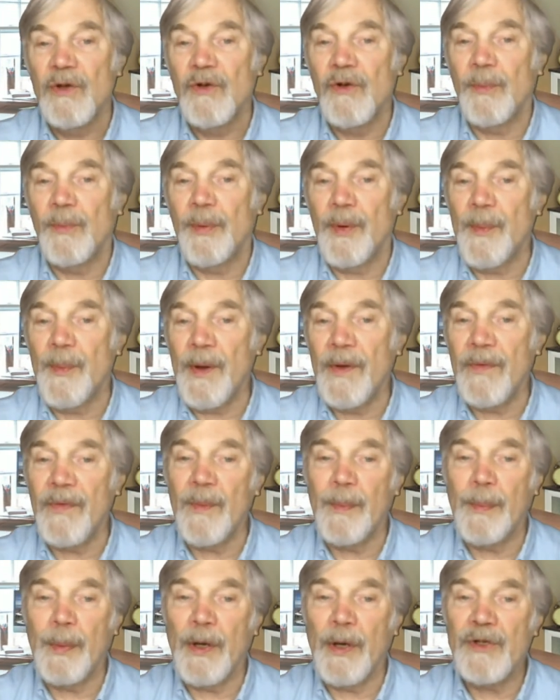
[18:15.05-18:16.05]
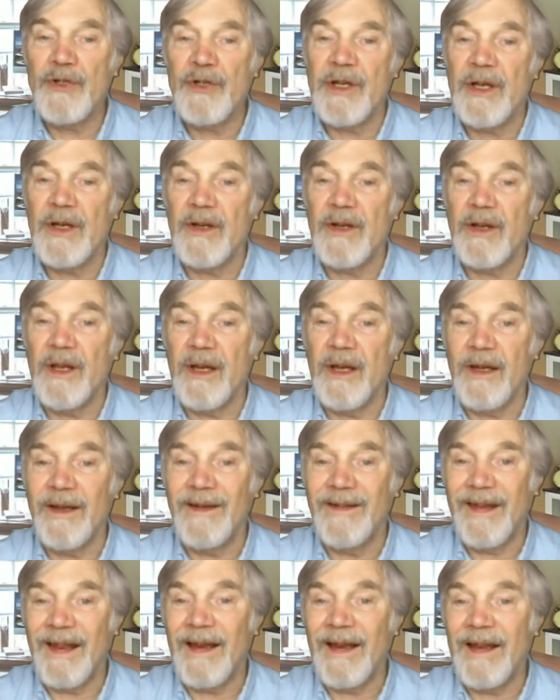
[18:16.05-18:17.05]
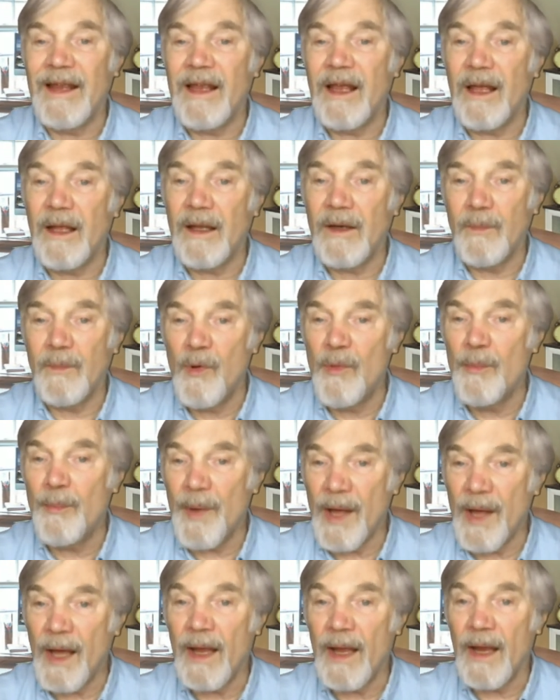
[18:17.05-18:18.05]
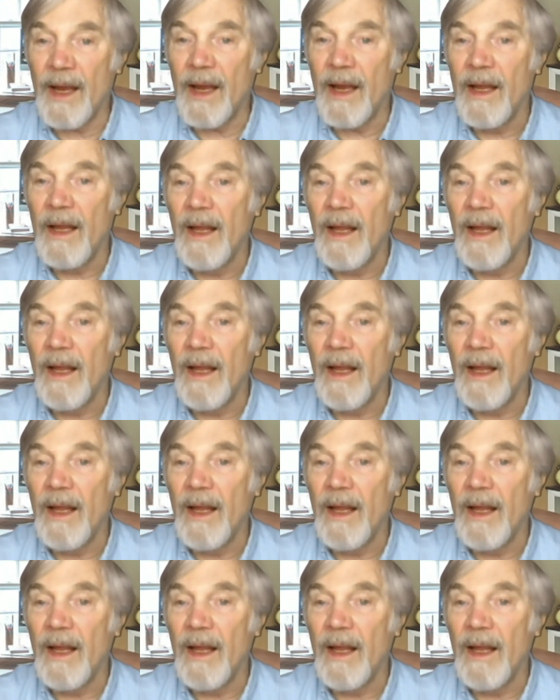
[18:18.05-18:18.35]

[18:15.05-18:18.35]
to promote the project in Delhi and Mumbai,